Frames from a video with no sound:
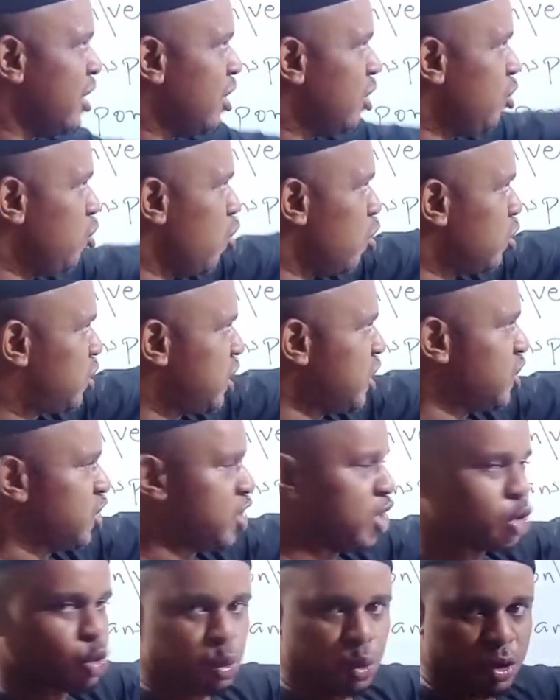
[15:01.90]
Notice
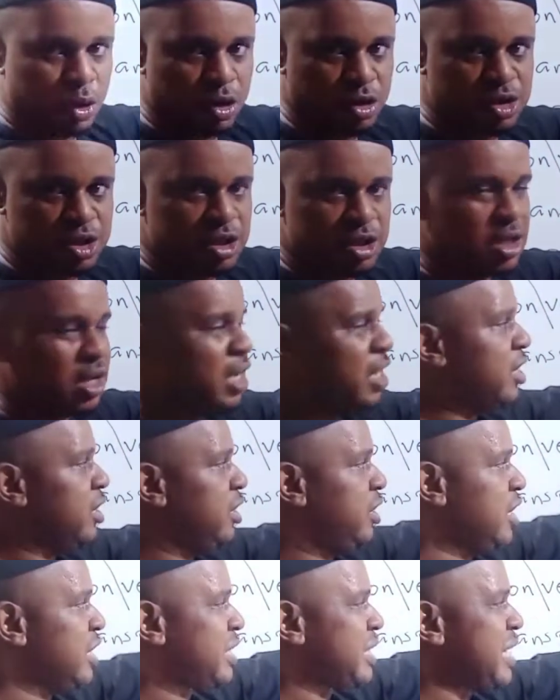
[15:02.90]
these words.
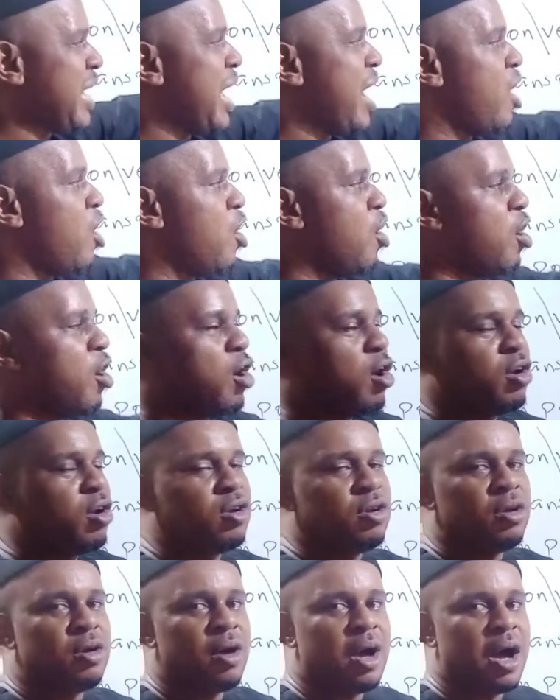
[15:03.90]
These are
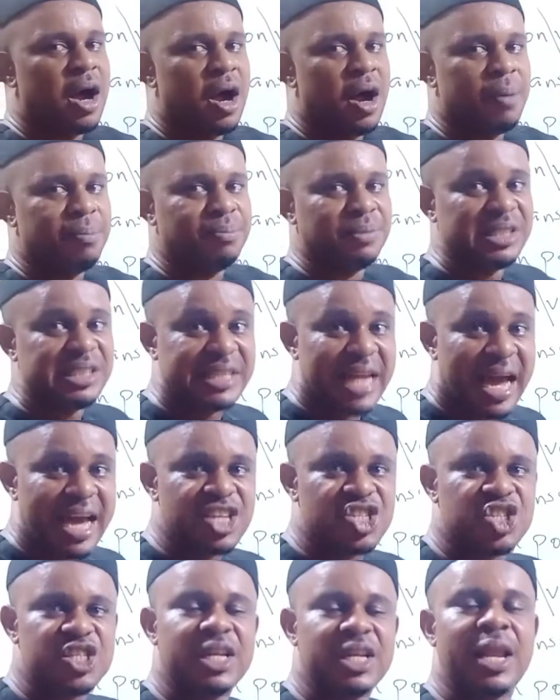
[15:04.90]
all
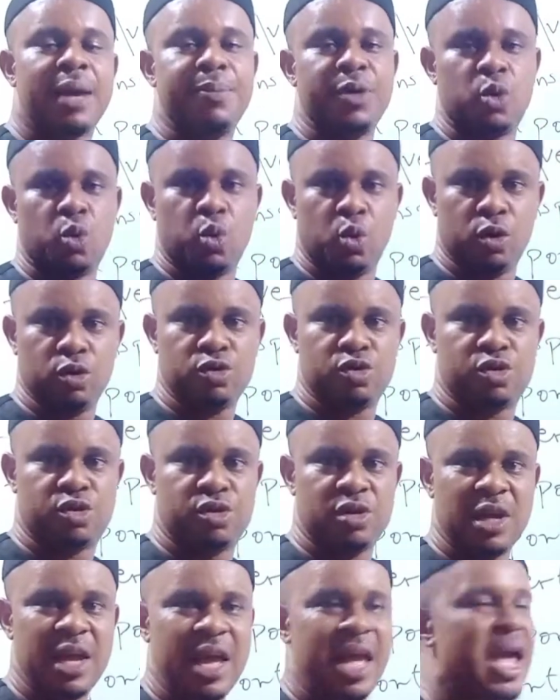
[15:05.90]
disyllabic
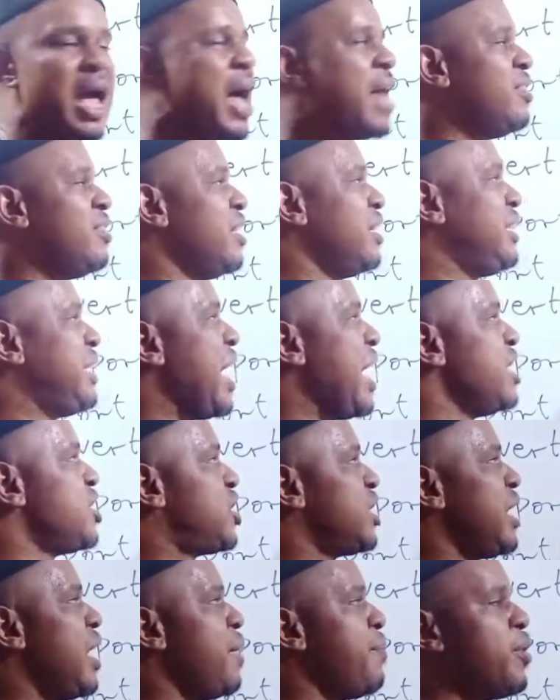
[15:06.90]
words. And the
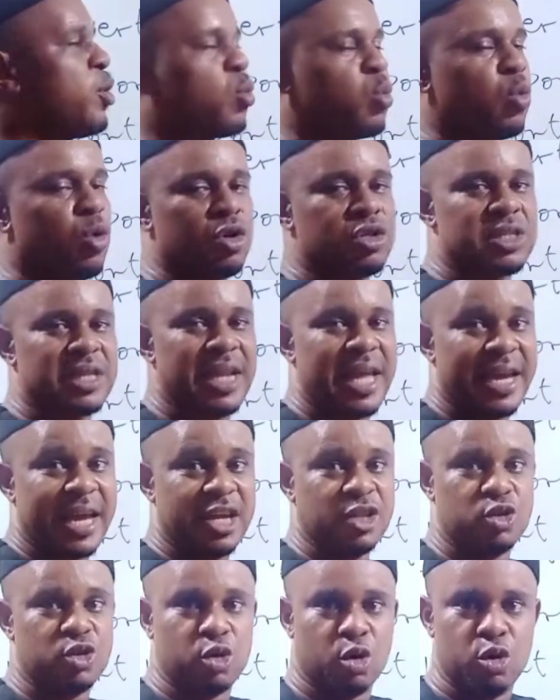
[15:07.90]
disyllabic words, like
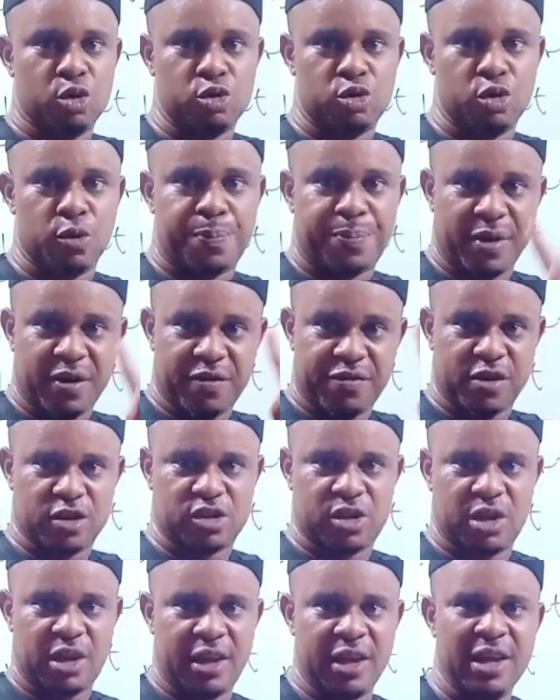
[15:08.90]
I told you
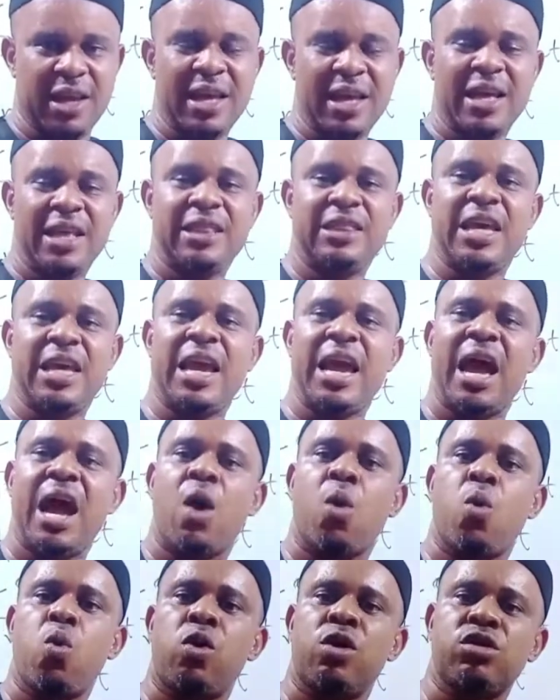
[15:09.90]
previously, they
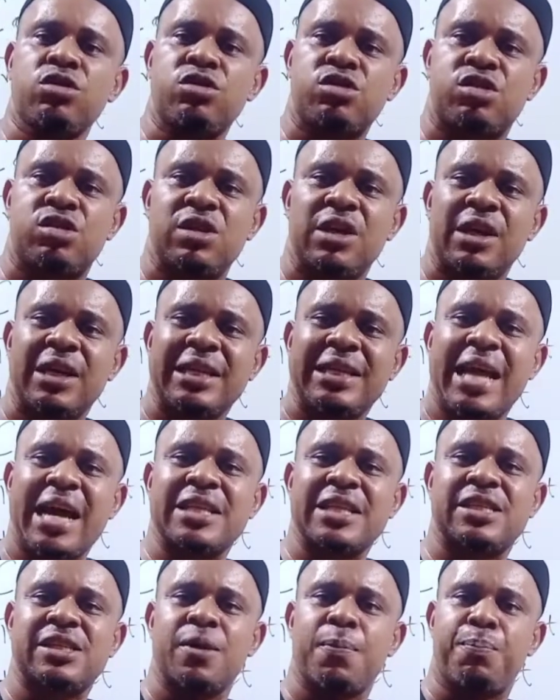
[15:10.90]
are words
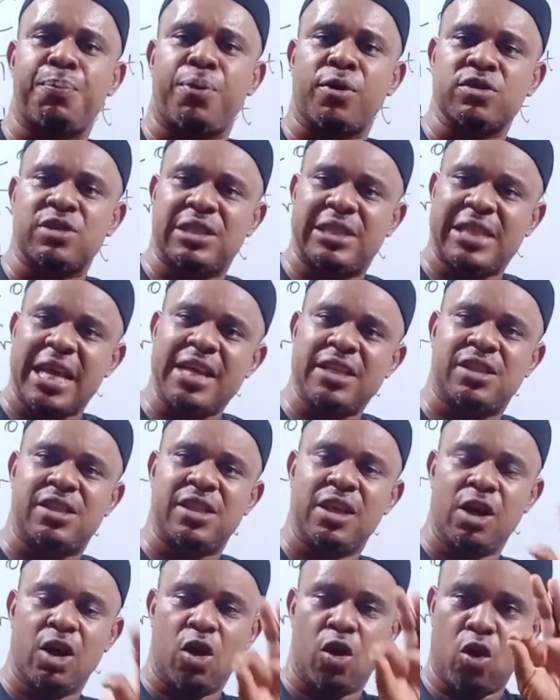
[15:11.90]
that possess
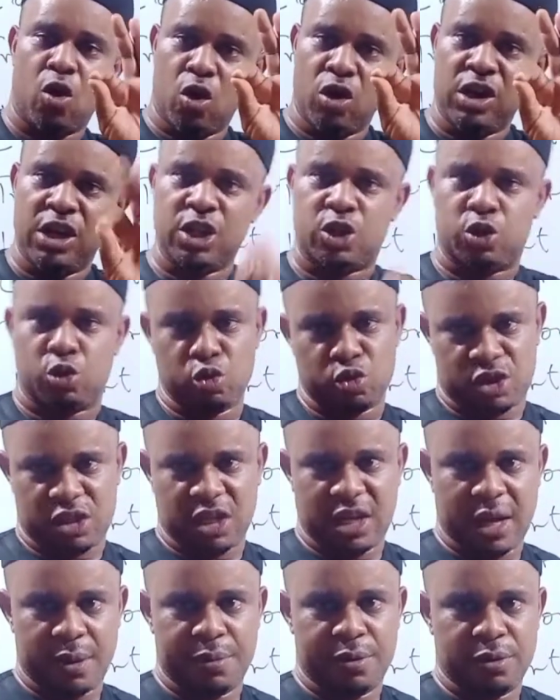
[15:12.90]
only two
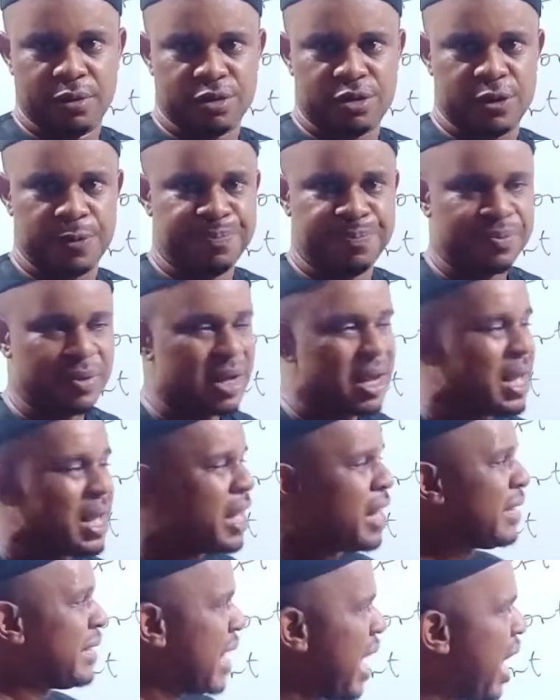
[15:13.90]
syllables.
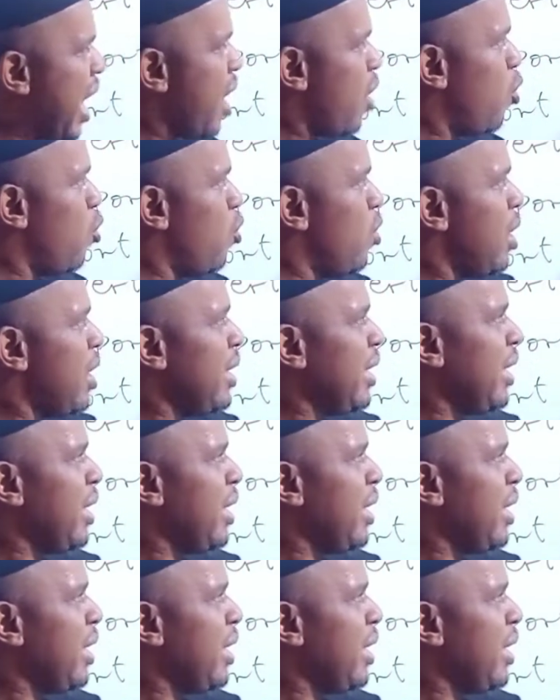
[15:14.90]
Now,